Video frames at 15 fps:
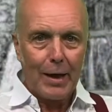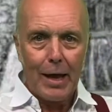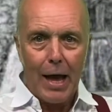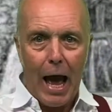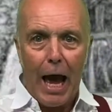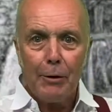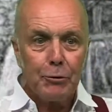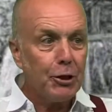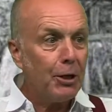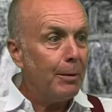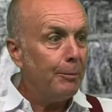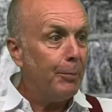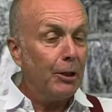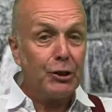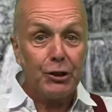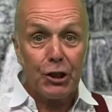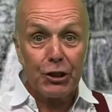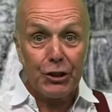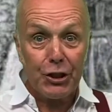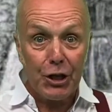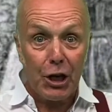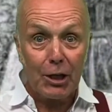I was an
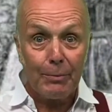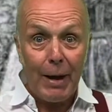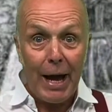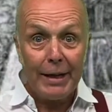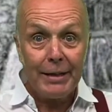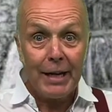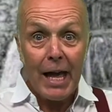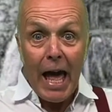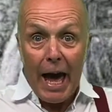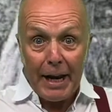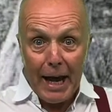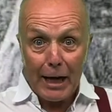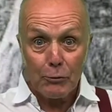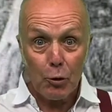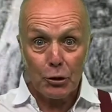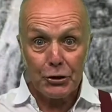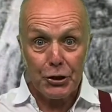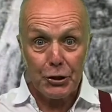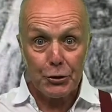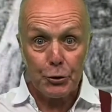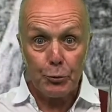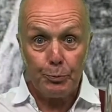ambitious young man, and I
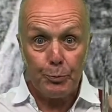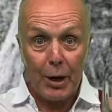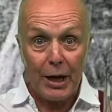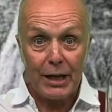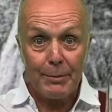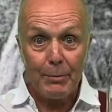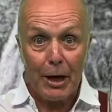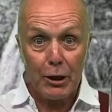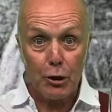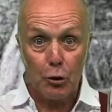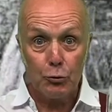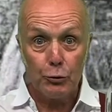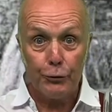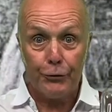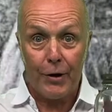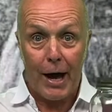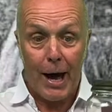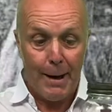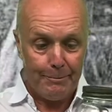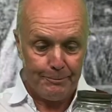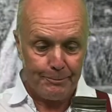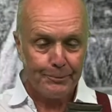wanted to buy my own
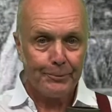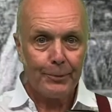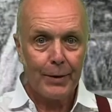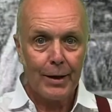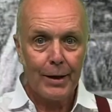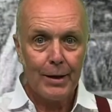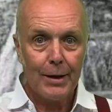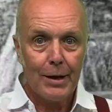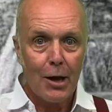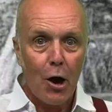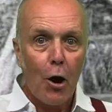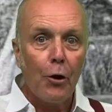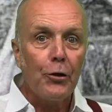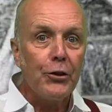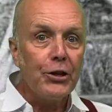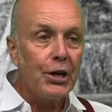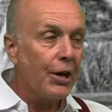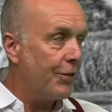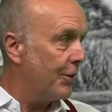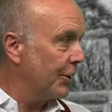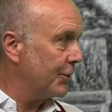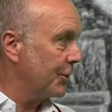farm on the
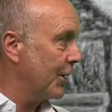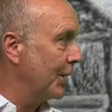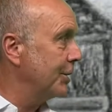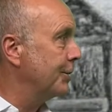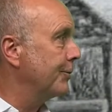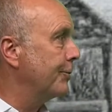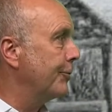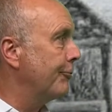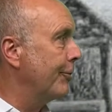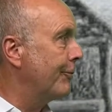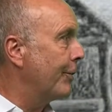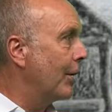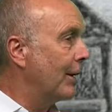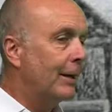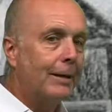other side of the river.